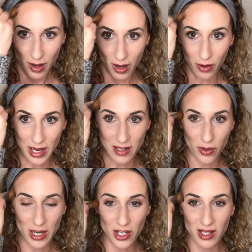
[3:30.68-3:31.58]
Okay, so
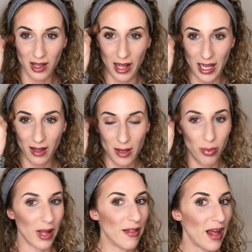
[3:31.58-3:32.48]
I just lightly
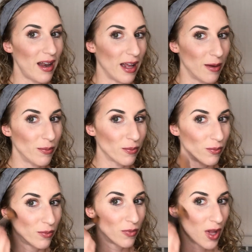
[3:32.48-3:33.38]
blend that in,
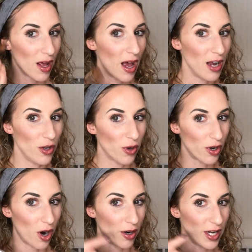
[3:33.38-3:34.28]
and you can
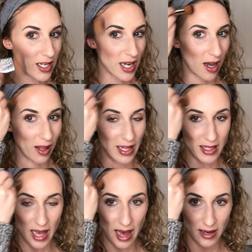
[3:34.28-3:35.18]
already tell it's
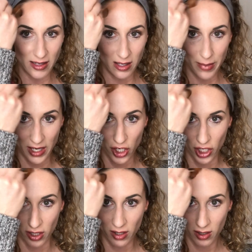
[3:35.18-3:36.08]
added
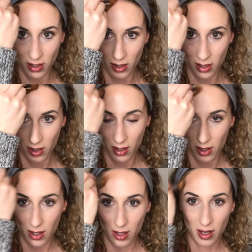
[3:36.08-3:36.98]
dimension.
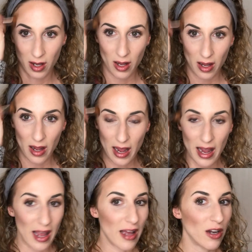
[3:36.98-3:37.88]

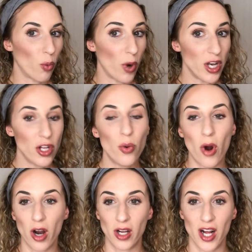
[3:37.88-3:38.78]
And when you
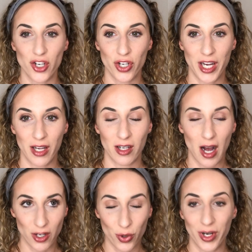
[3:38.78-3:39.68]
are
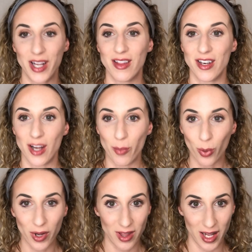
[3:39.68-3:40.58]
contouring, the number
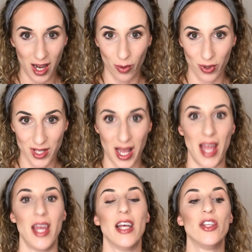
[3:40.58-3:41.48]
one thing I will
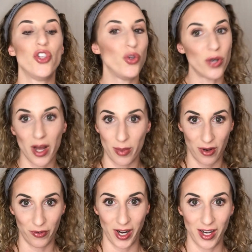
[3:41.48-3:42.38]
say is do not be
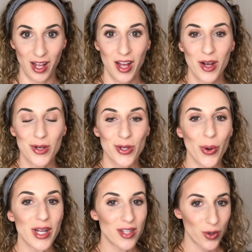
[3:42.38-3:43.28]
afraid. So
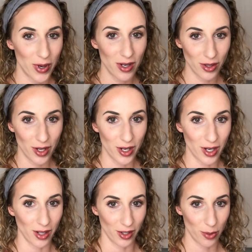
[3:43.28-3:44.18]
it's going to look
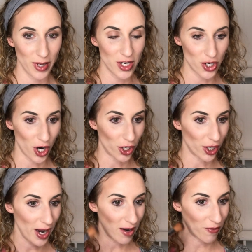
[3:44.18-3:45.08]
a little bit
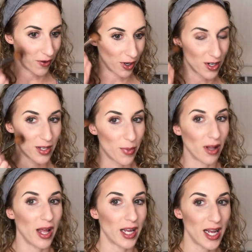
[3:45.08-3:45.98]
darker at first, but
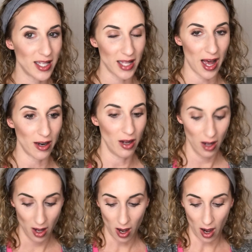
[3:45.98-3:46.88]
like I said,
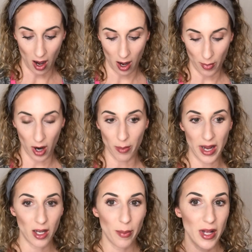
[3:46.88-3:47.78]
our
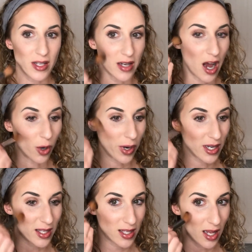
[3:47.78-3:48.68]
makeup is not going
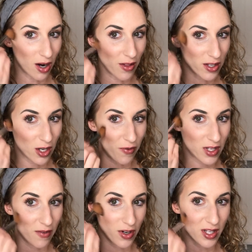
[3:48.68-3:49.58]
to sit on the surface
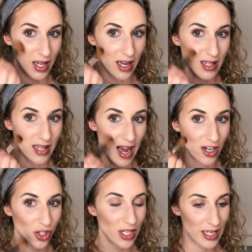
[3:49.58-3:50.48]
of your skin. It's
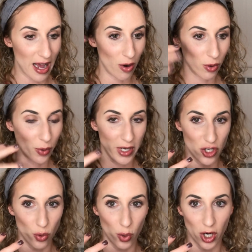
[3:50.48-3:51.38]
actually now going
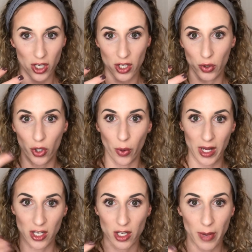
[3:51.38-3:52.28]
to work to go
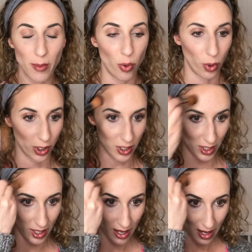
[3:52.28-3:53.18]
into my
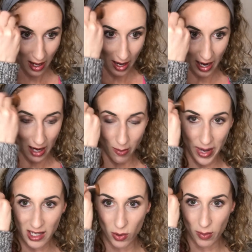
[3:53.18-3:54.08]
pores and
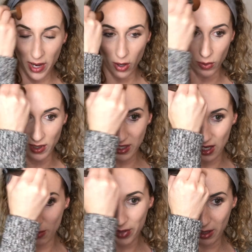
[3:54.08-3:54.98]
mix with my own
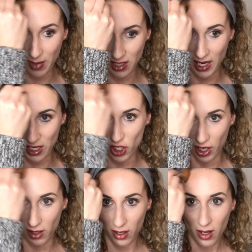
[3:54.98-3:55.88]
skin
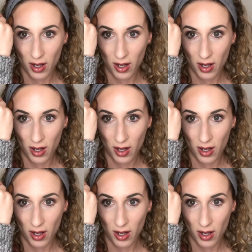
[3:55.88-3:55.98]
pigmentation.